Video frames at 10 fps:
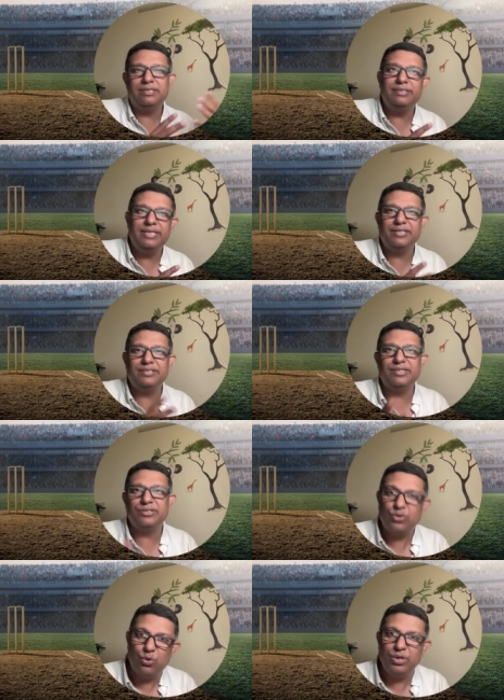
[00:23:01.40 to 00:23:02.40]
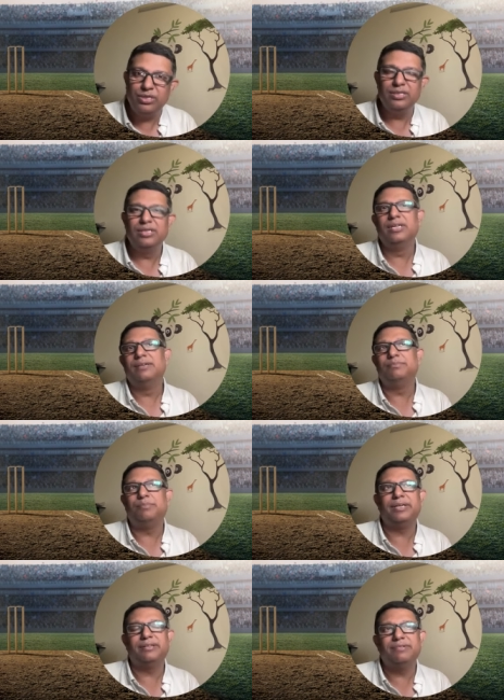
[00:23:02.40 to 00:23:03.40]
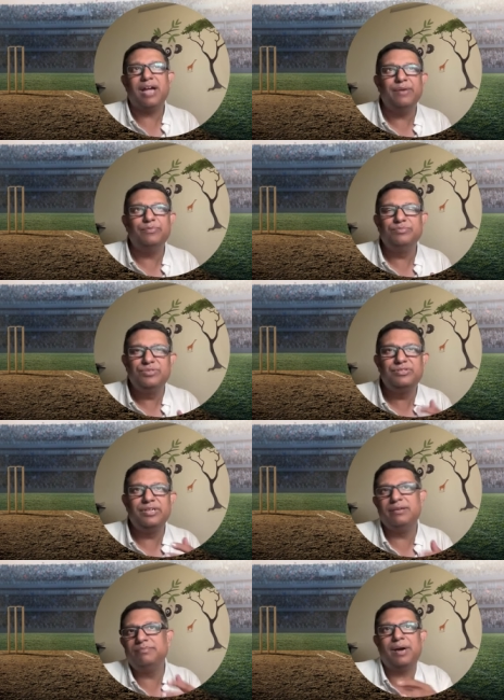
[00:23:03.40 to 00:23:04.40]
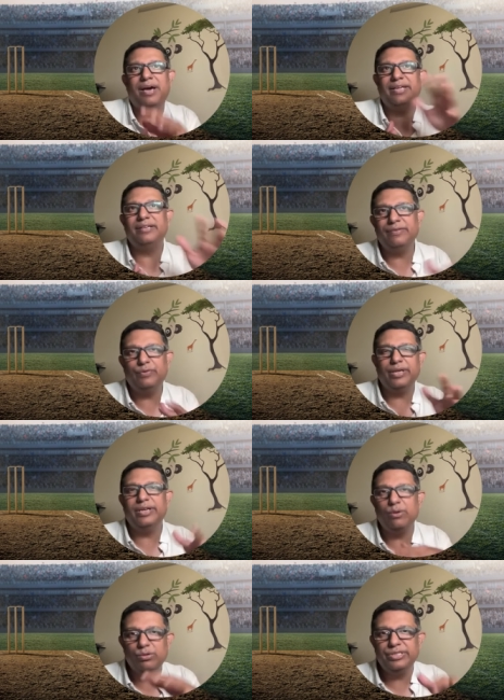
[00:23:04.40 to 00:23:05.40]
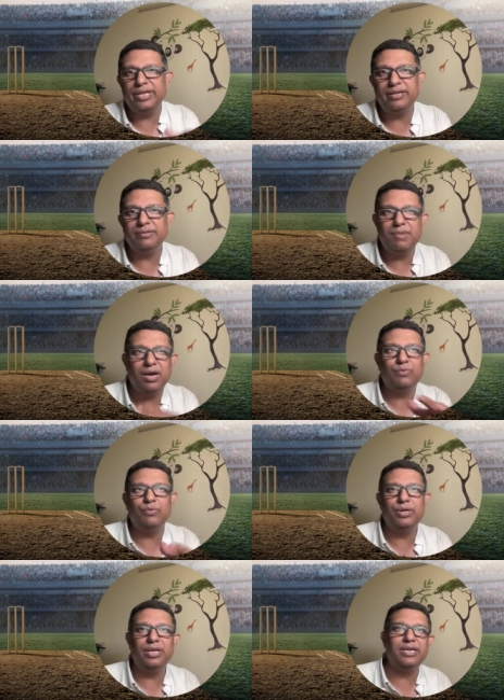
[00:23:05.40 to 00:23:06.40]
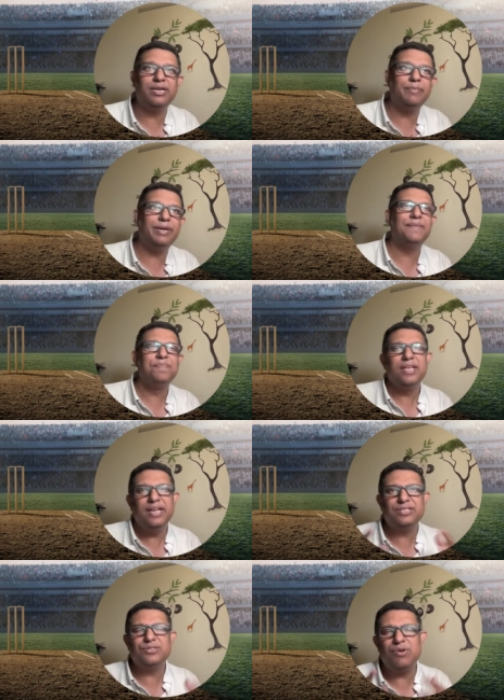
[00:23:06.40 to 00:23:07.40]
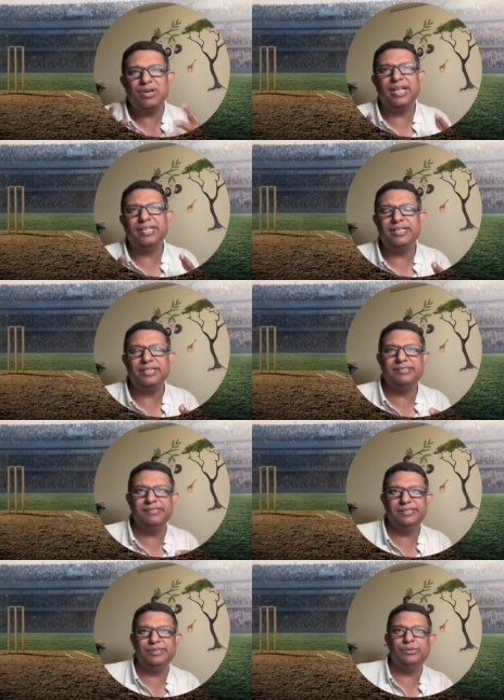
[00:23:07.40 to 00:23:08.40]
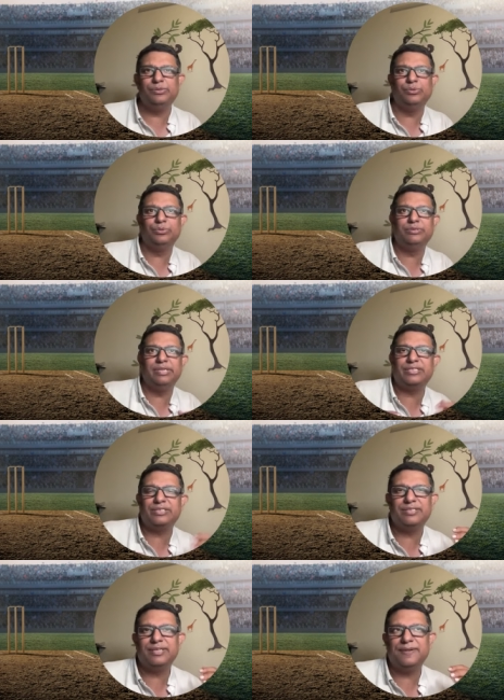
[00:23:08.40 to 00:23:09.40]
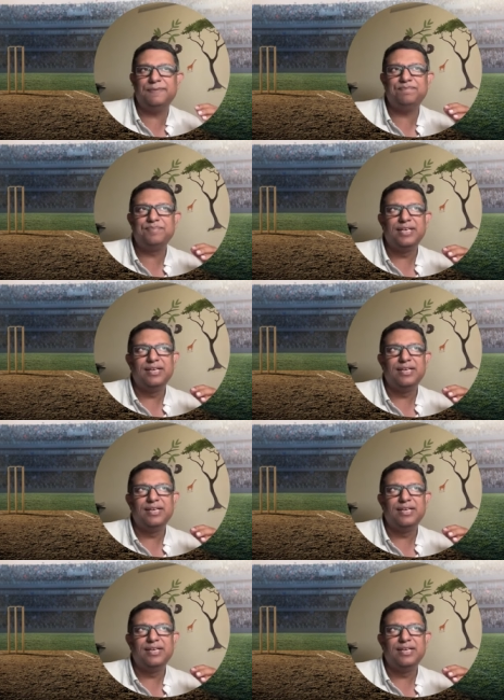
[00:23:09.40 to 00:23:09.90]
yes, it is good, but I'm still barring if you can negotiate Mark Wood a little bit. It's not like that. You it's um,